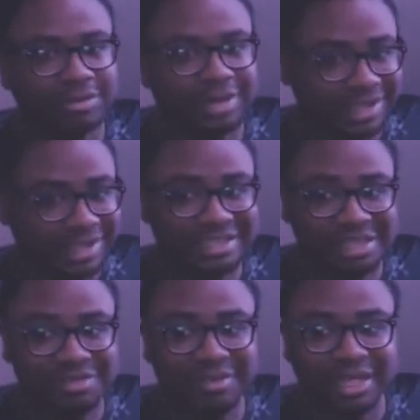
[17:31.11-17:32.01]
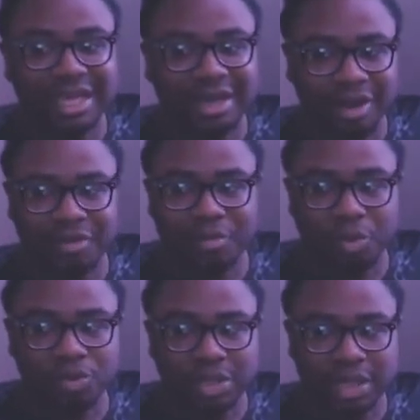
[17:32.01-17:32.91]
Like genuinely, it hurt
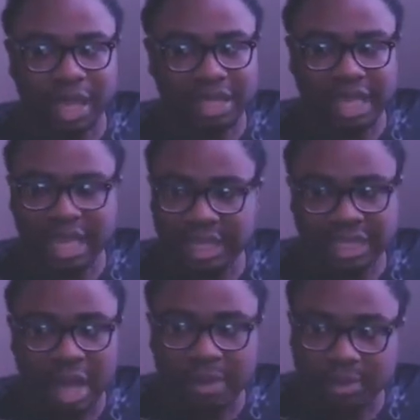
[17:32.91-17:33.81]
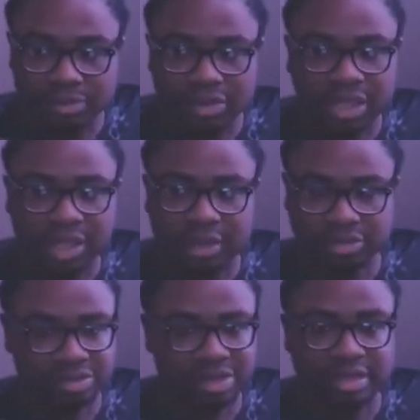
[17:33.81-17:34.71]
more than like any comic book character
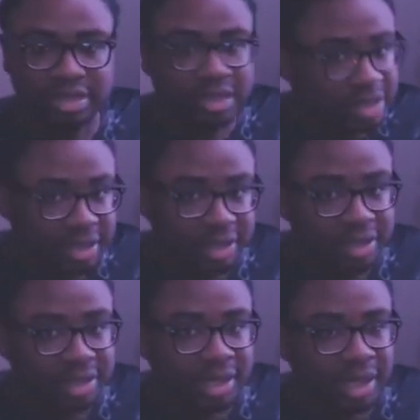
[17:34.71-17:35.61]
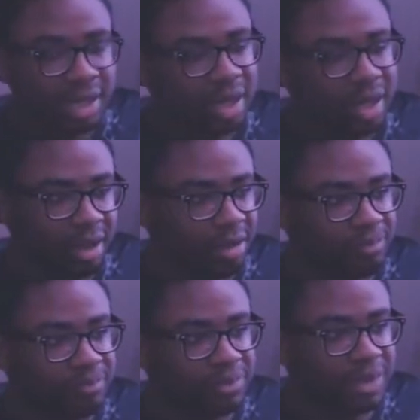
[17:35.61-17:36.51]
death could,
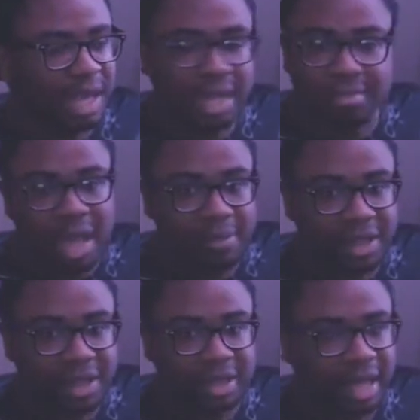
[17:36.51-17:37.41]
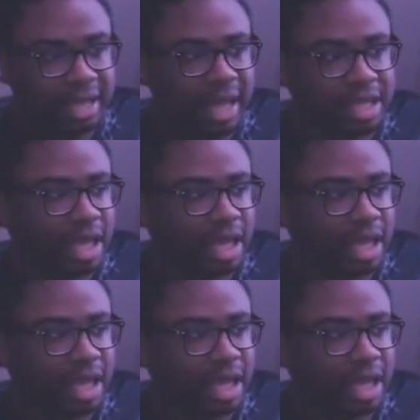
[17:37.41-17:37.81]
in my opinion. Like